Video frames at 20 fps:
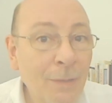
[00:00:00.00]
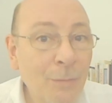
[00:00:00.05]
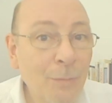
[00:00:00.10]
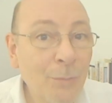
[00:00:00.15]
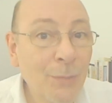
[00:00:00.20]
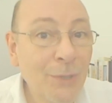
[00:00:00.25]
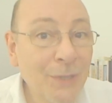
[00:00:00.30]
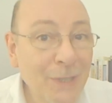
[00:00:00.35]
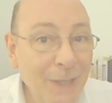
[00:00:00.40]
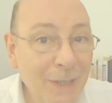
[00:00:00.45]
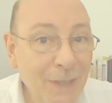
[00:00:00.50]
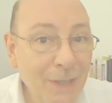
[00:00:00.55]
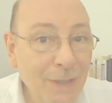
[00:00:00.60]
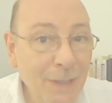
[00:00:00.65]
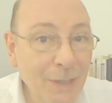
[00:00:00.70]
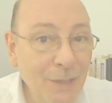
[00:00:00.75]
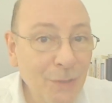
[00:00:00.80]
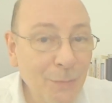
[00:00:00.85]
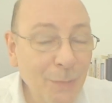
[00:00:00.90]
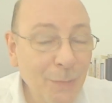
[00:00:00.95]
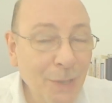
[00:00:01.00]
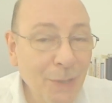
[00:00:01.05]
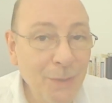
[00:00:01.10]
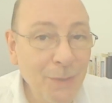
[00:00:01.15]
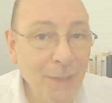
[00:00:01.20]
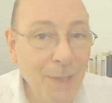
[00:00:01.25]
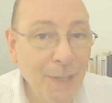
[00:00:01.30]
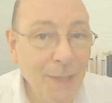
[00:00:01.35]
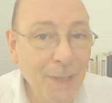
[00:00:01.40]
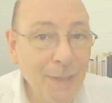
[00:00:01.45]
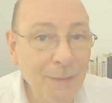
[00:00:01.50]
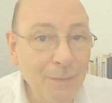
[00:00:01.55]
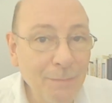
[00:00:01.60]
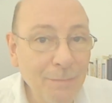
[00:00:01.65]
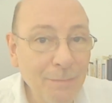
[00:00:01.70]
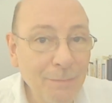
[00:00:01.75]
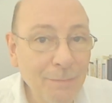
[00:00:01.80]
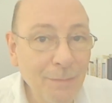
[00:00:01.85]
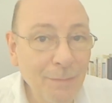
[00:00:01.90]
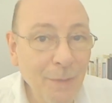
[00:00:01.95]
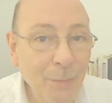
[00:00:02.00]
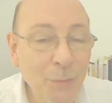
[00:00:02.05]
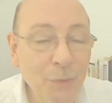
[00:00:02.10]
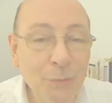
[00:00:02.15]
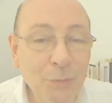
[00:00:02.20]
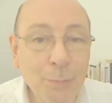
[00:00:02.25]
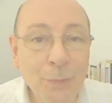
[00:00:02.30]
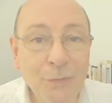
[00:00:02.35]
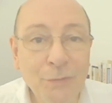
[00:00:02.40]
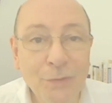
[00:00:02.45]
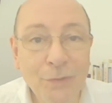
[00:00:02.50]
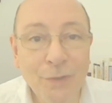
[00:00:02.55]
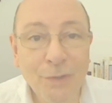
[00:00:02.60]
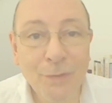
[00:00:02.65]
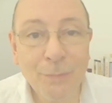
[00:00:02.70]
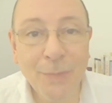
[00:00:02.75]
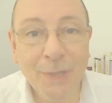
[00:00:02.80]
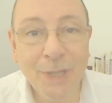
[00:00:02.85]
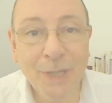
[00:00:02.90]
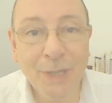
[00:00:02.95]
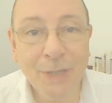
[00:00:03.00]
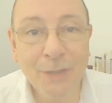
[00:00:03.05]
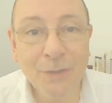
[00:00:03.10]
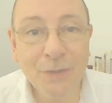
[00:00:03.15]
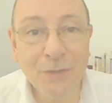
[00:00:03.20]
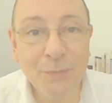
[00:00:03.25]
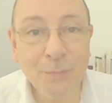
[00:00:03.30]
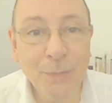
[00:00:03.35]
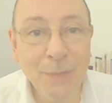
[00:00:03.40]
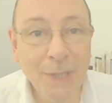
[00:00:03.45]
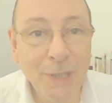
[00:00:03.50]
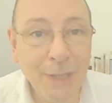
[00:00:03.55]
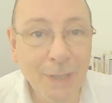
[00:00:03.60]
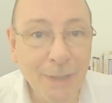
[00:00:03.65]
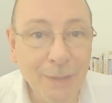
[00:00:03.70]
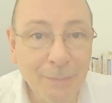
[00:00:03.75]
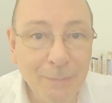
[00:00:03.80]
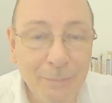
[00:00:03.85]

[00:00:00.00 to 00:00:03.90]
pretending to be okay. I much prefer being just me.